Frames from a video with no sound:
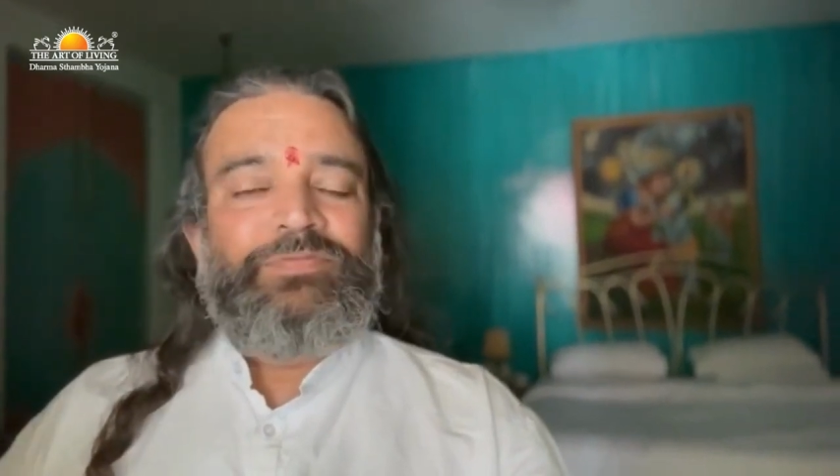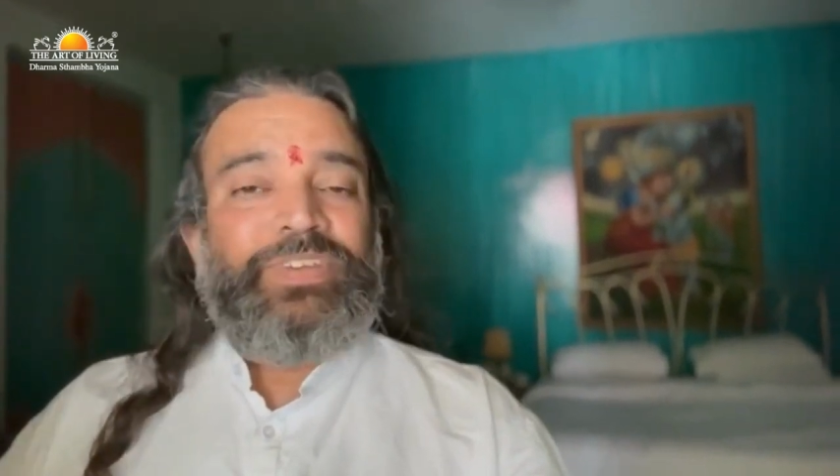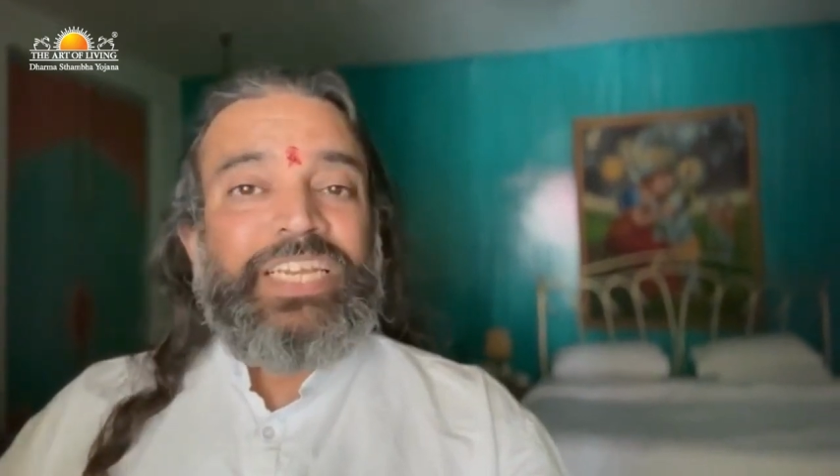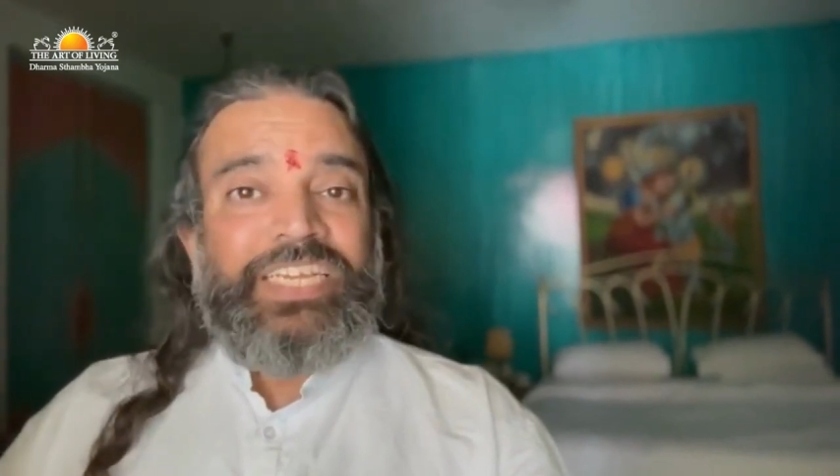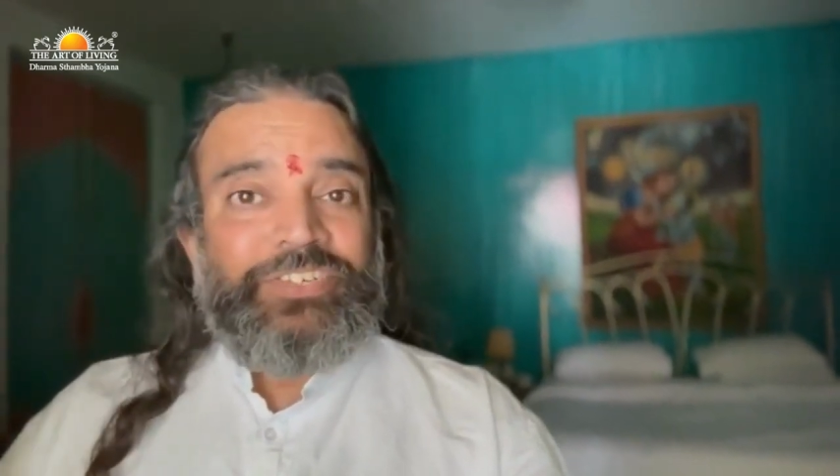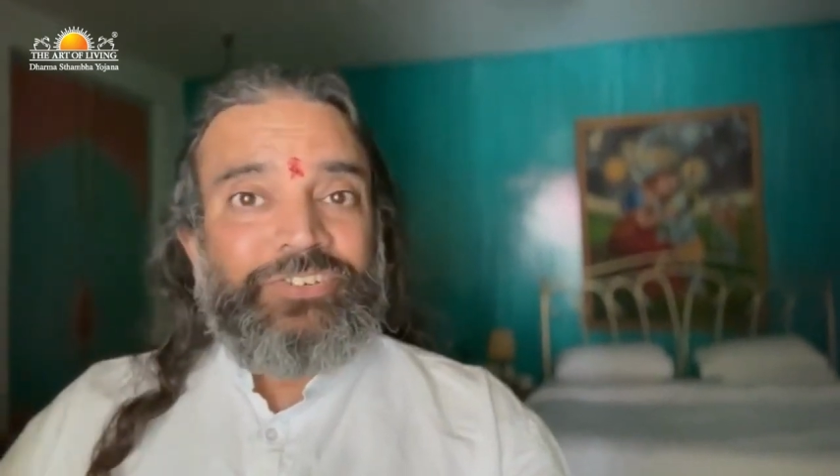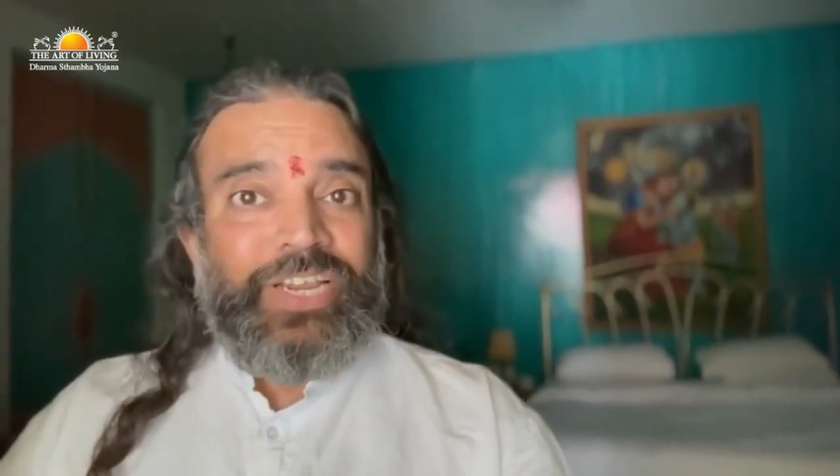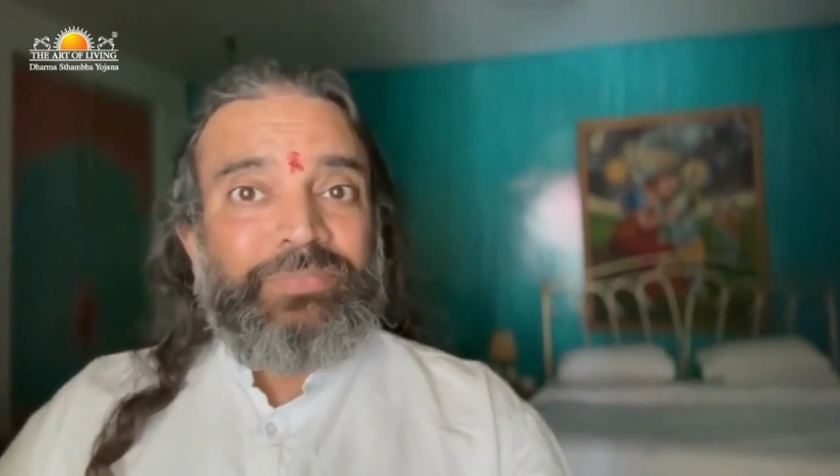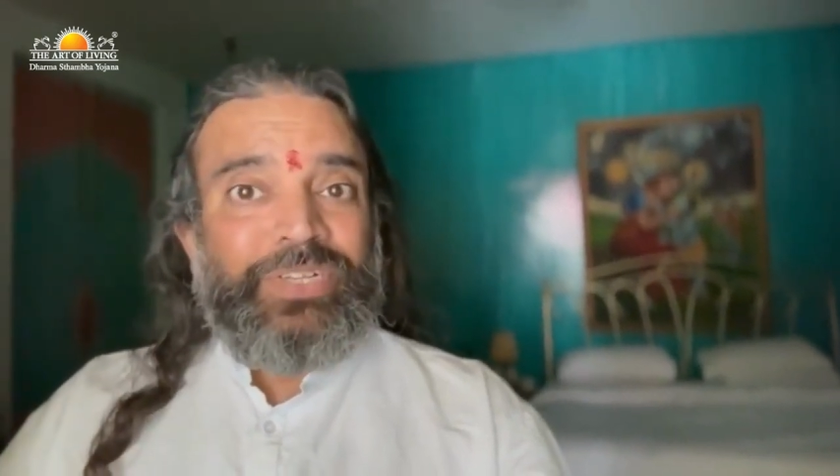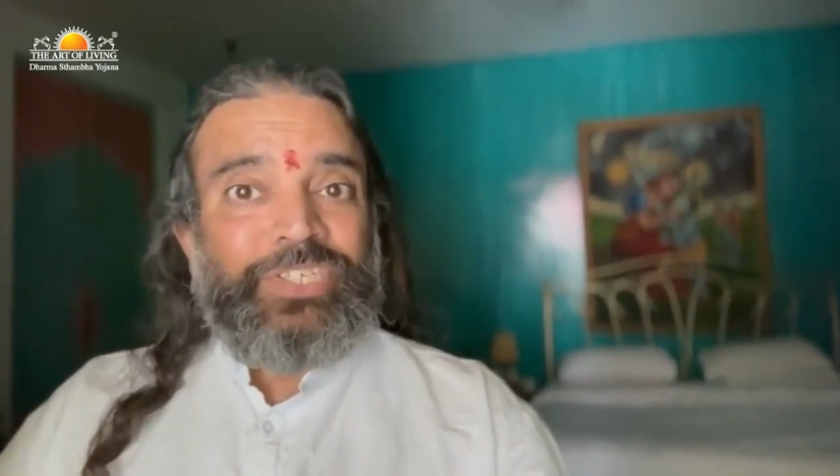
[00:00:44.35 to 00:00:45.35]
feeding a
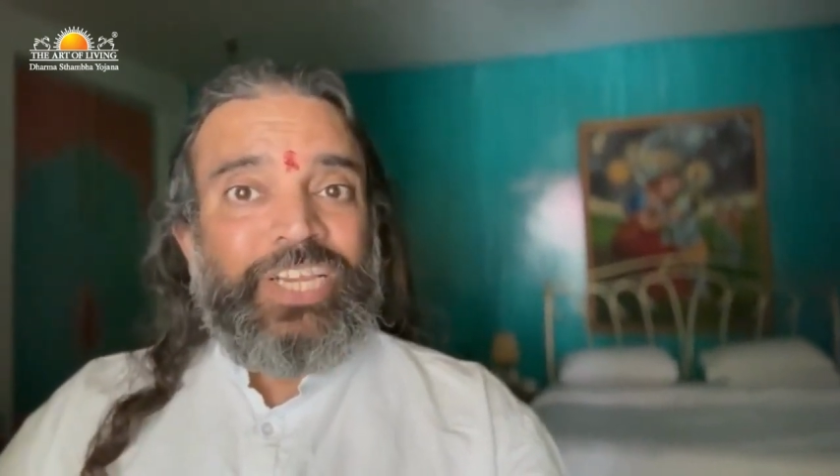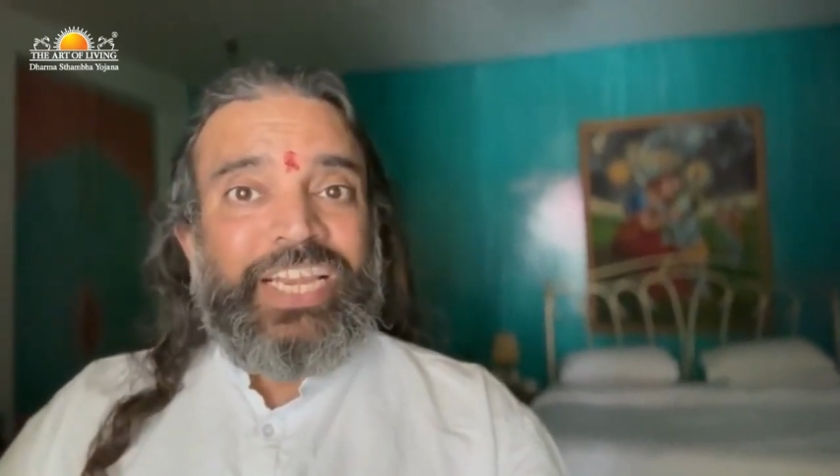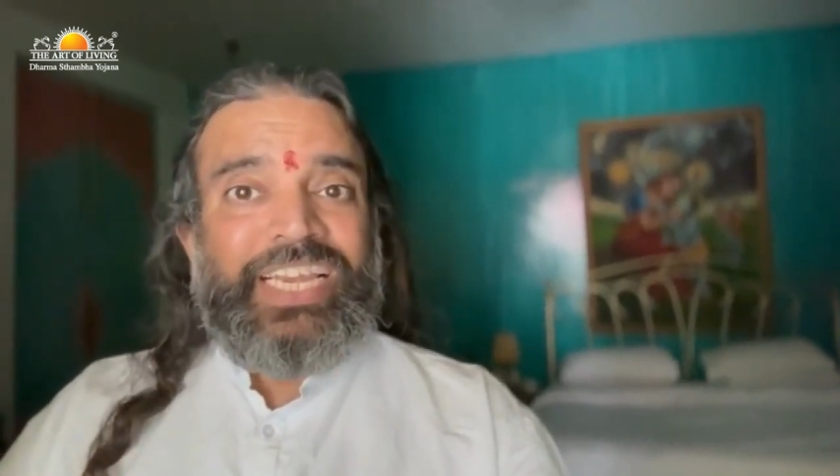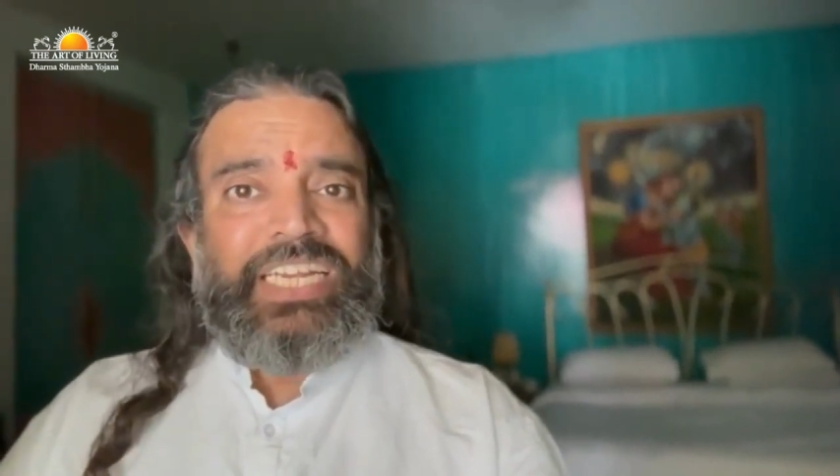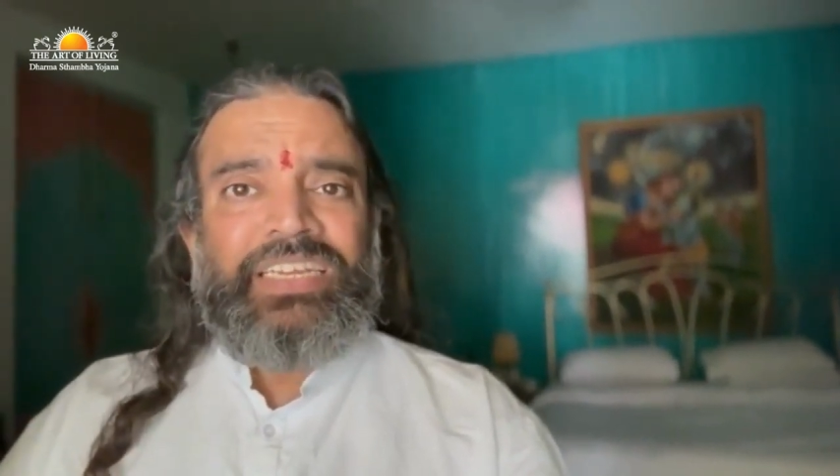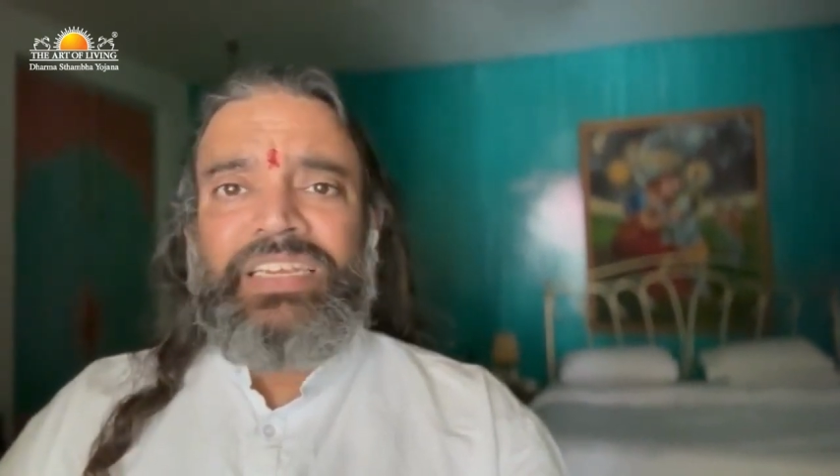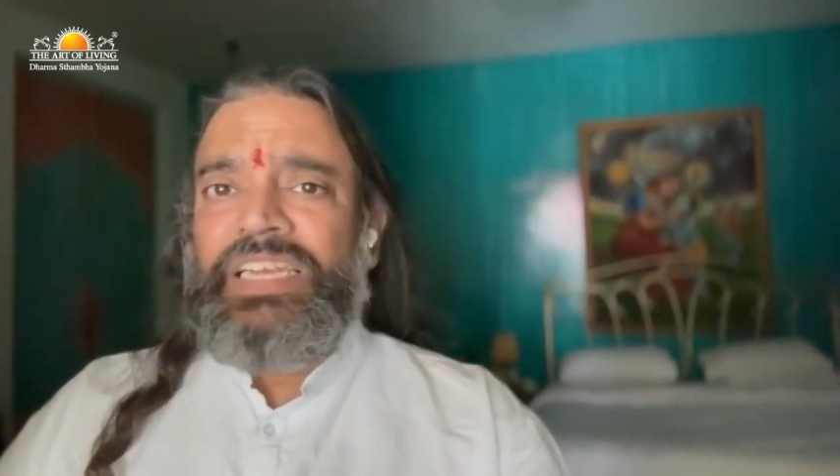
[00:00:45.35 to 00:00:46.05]
tribal child,